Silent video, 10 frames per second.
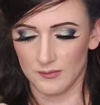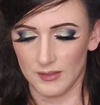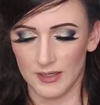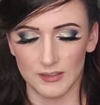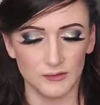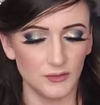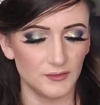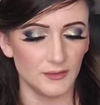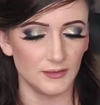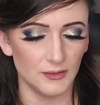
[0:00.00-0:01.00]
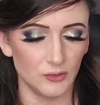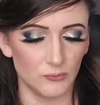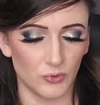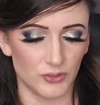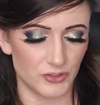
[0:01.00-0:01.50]
And it looks a little
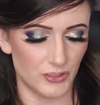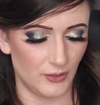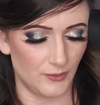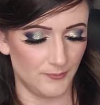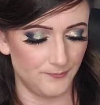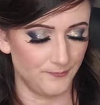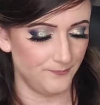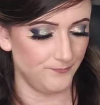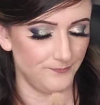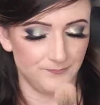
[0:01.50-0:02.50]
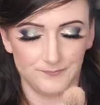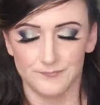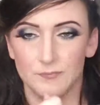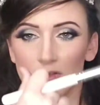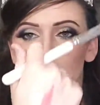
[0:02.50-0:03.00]
more sheer.
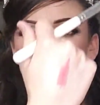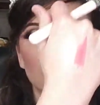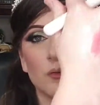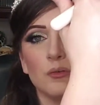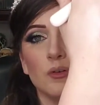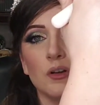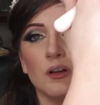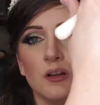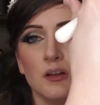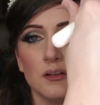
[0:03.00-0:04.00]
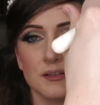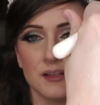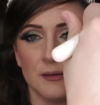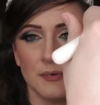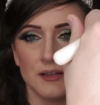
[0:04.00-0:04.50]
So
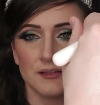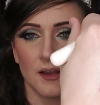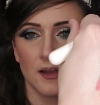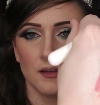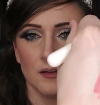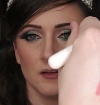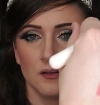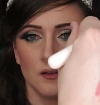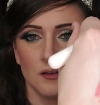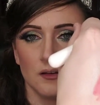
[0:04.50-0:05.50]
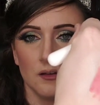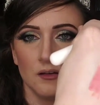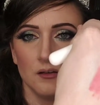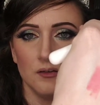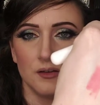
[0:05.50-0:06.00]
side by side,
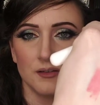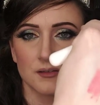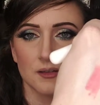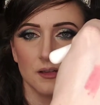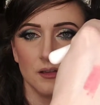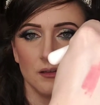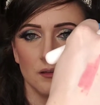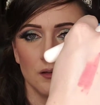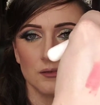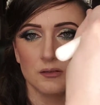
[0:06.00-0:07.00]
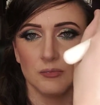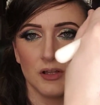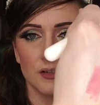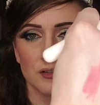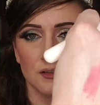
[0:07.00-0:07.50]
you can see there's the
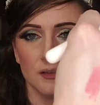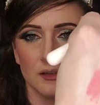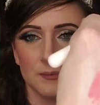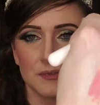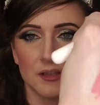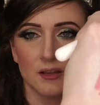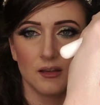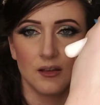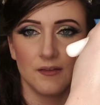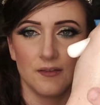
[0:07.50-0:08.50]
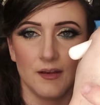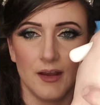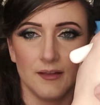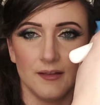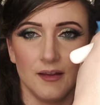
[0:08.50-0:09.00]
blush and the lipstick, and then the
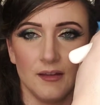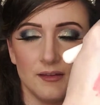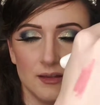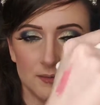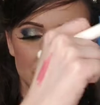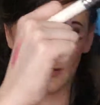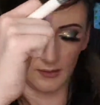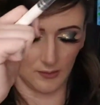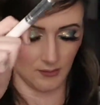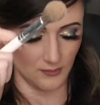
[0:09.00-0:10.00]
highlight and the lipstick.